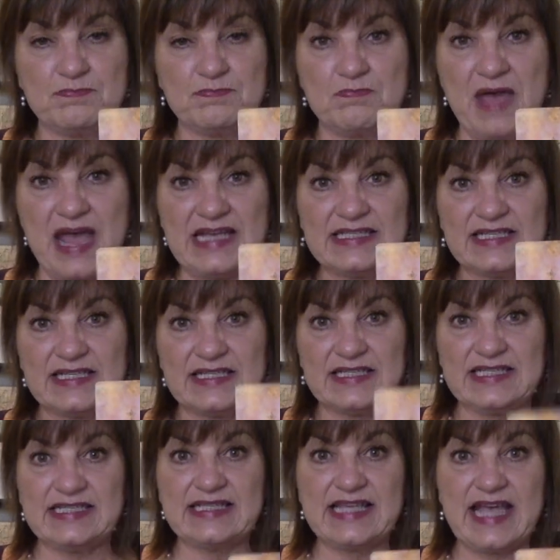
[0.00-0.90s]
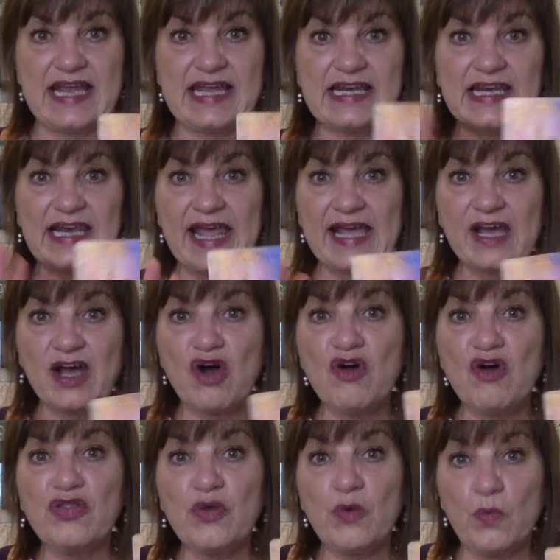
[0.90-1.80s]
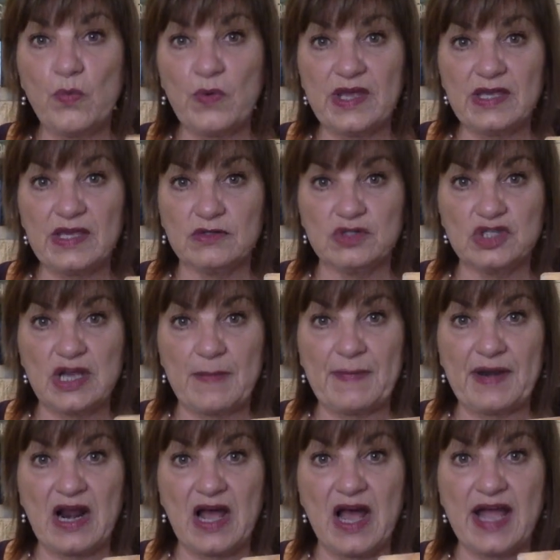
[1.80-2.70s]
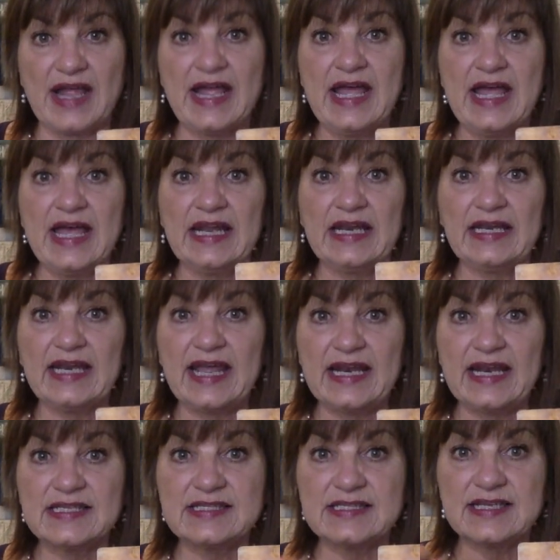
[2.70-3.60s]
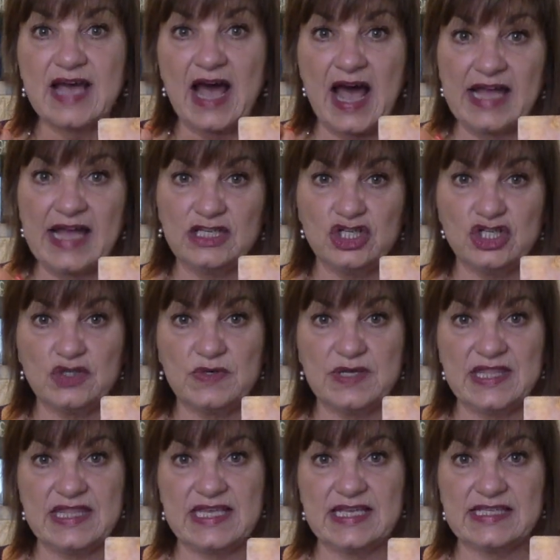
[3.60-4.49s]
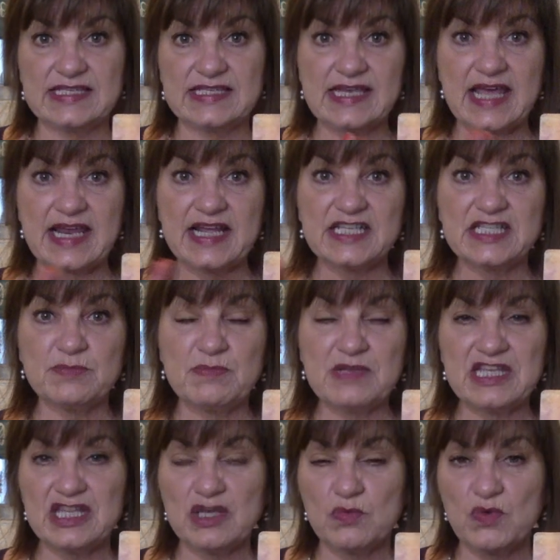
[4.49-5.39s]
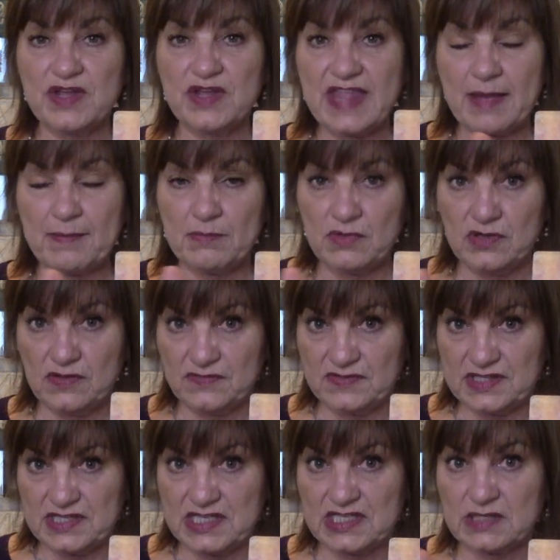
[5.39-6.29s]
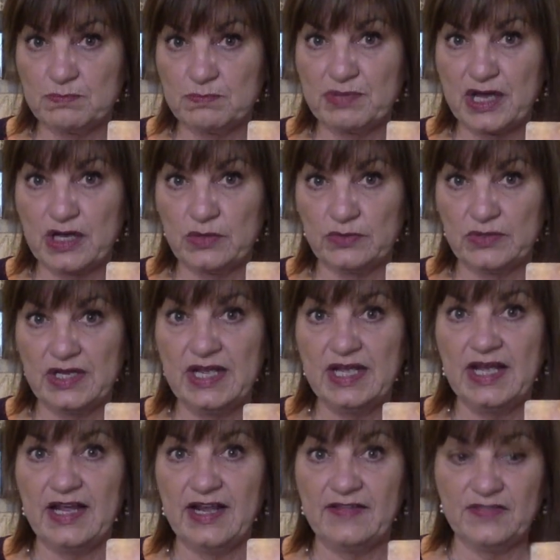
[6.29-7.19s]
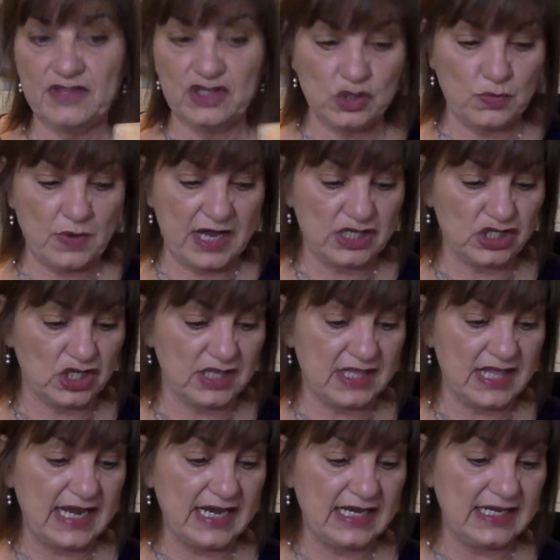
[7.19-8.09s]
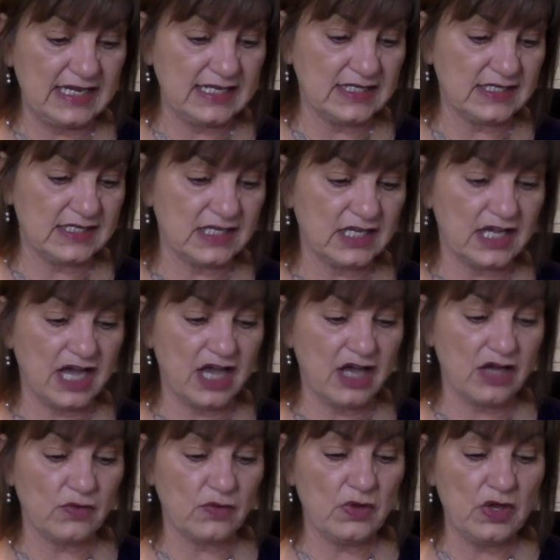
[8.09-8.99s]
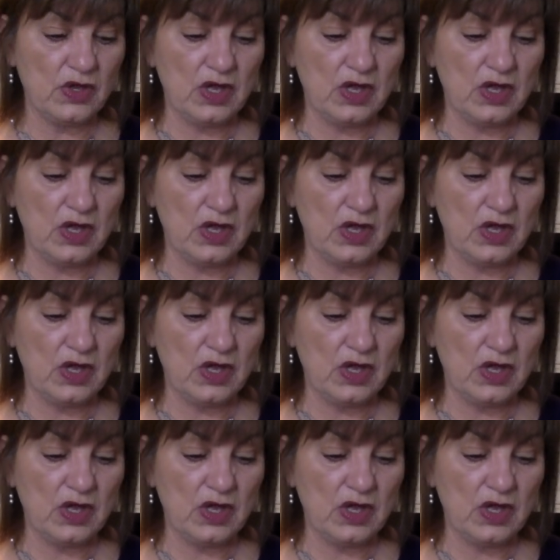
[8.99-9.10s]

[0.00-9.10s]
basically saying, let go of the wheel, Gemini. Let us guide you in this. Let us be the one that moves this boat in the direction that it needs to go.